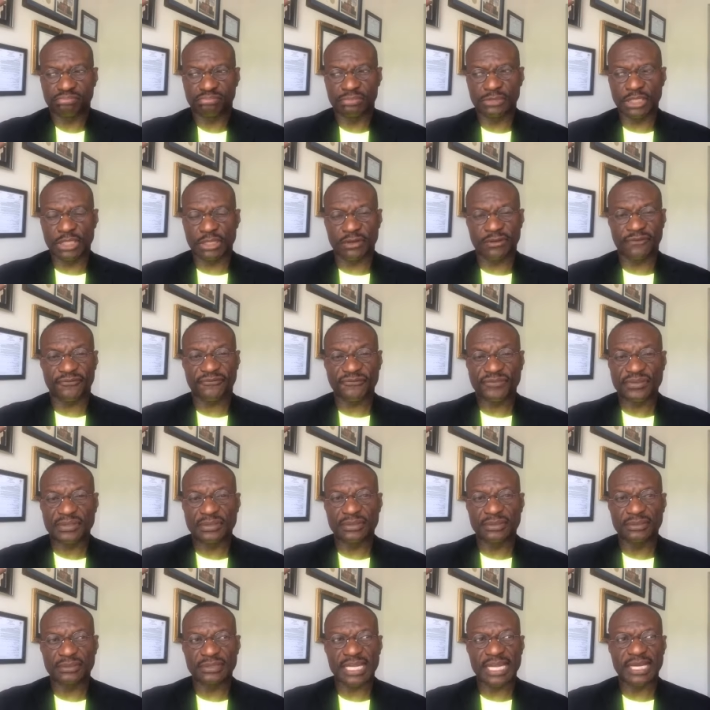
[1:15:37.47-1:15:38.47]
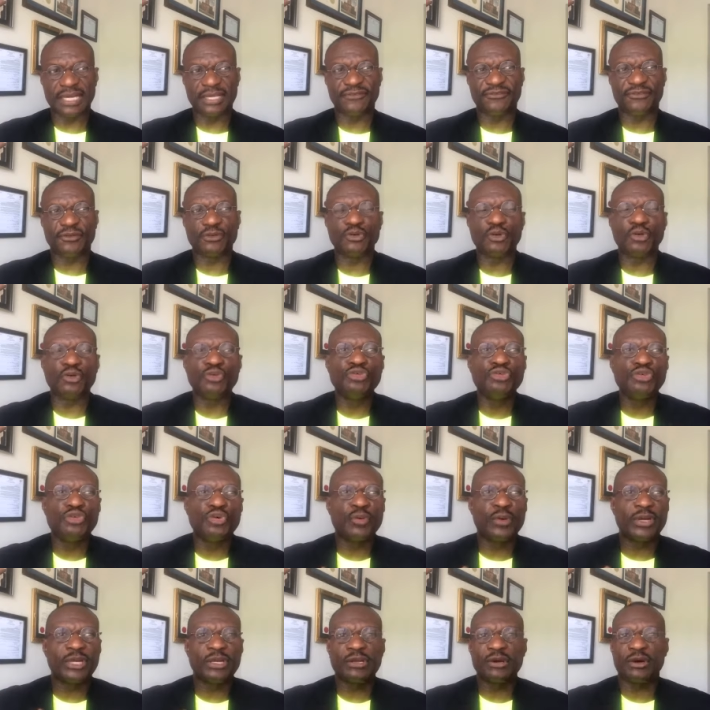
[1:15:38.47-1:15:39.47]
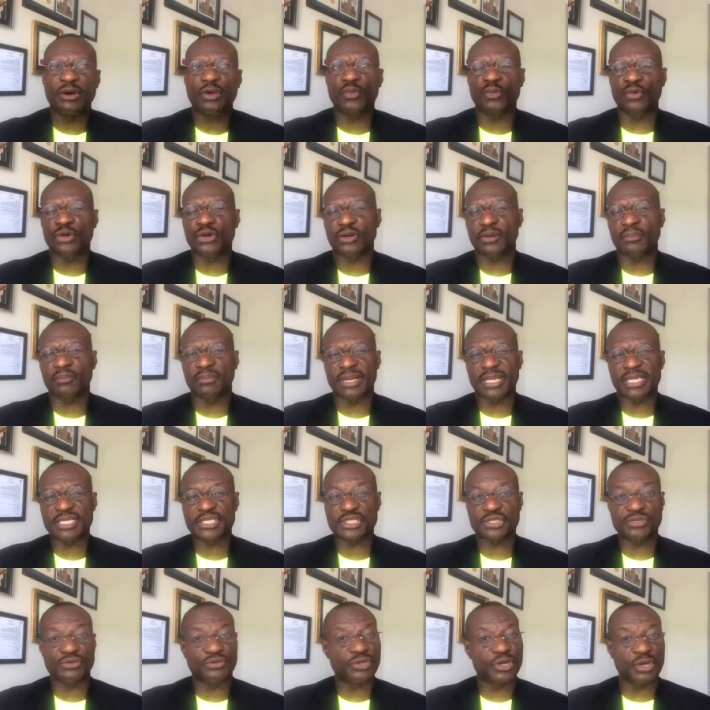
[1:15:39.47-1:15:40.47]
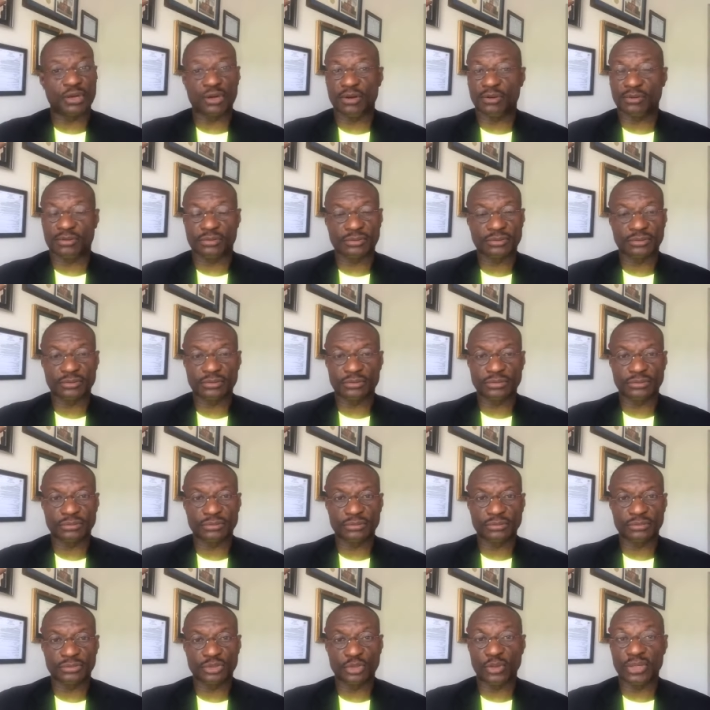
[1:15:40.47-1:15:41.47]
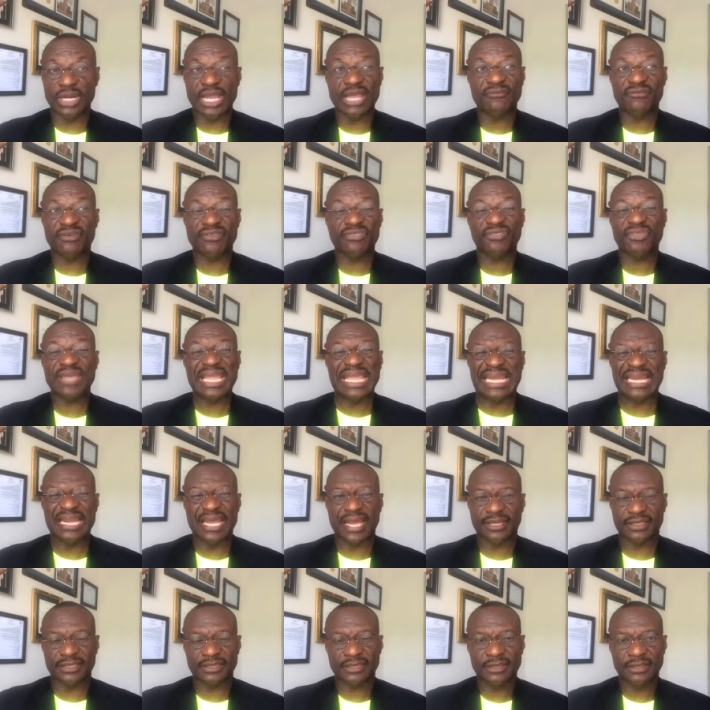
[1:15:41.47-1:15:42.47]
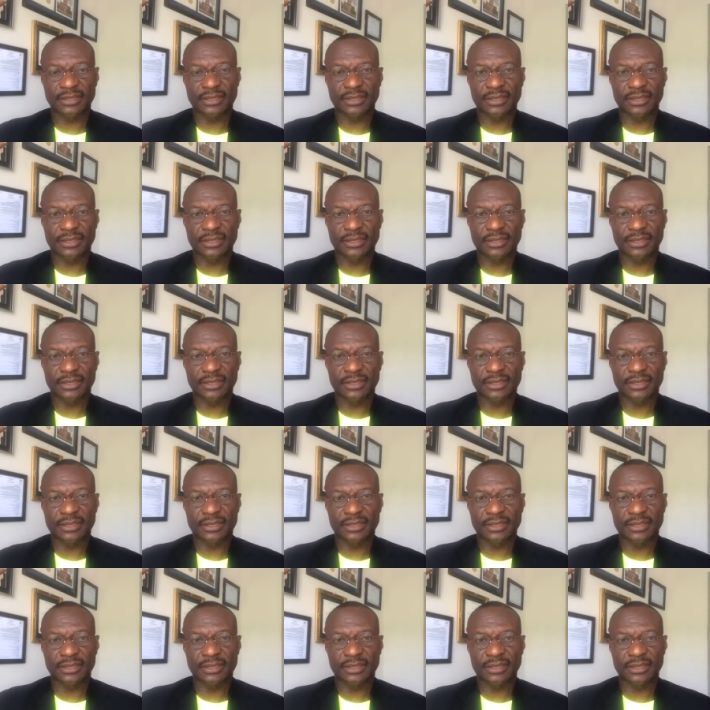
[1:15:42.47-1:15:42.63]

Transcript: you know, feel that if you don't do it, God will not bless you. No, don't ever think that.